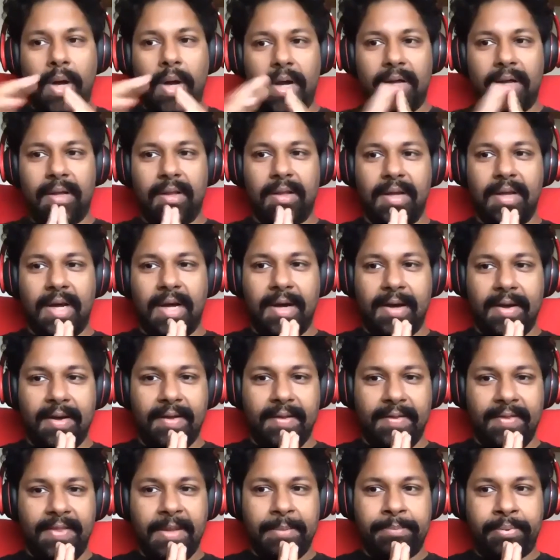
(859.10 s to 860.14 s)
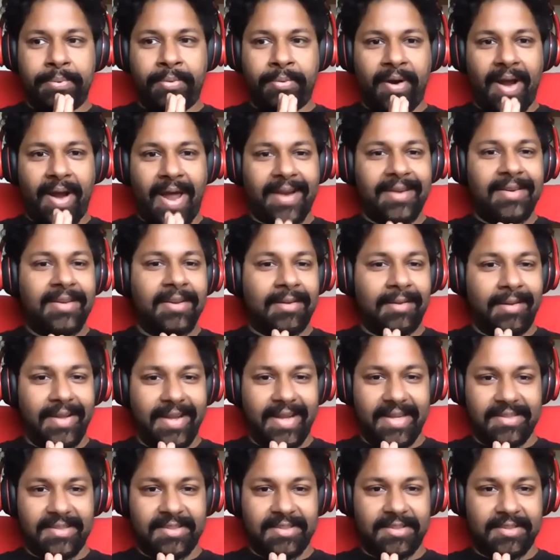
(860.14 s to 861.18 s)
Well, the
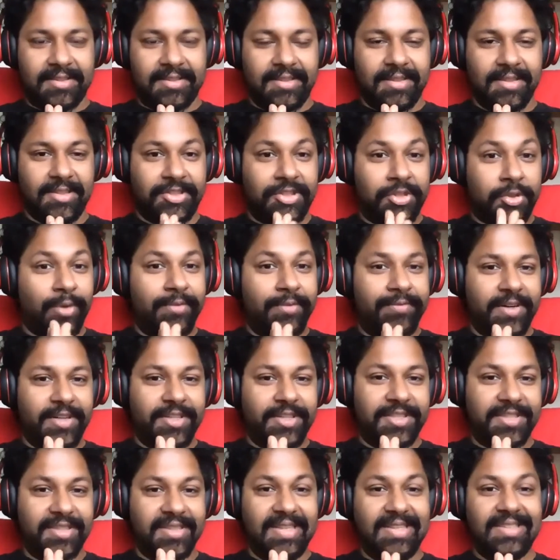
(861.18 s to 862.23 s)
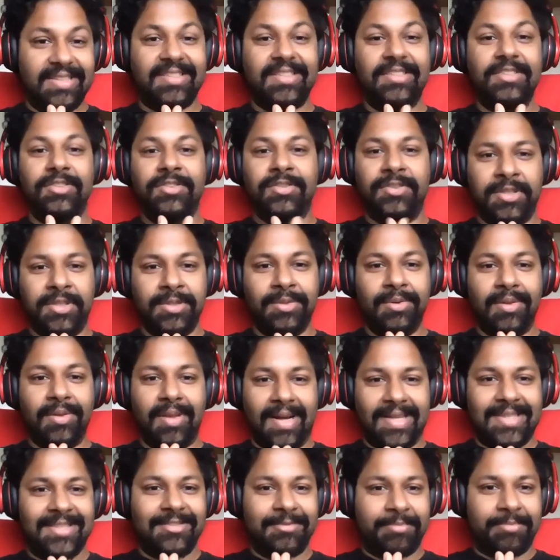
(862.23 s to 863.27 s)
practical answer, the short version is do
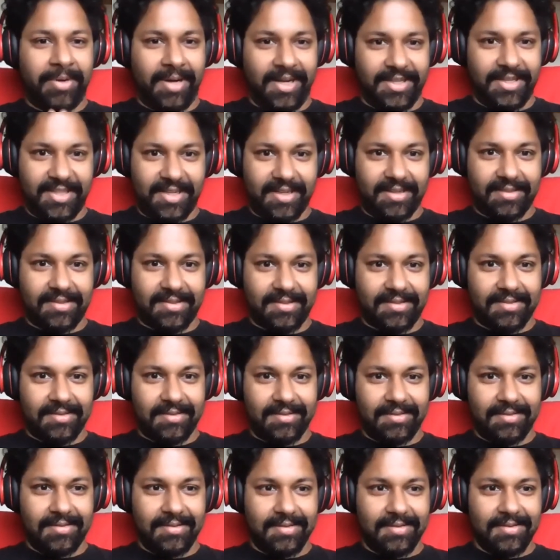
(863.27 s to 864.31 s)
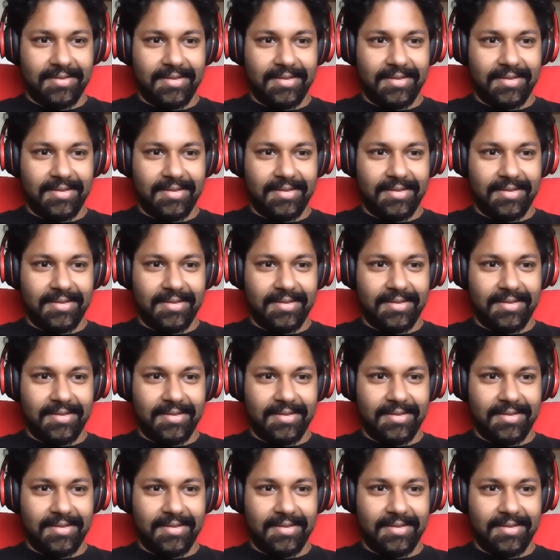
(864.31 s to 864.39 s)
lots of projects.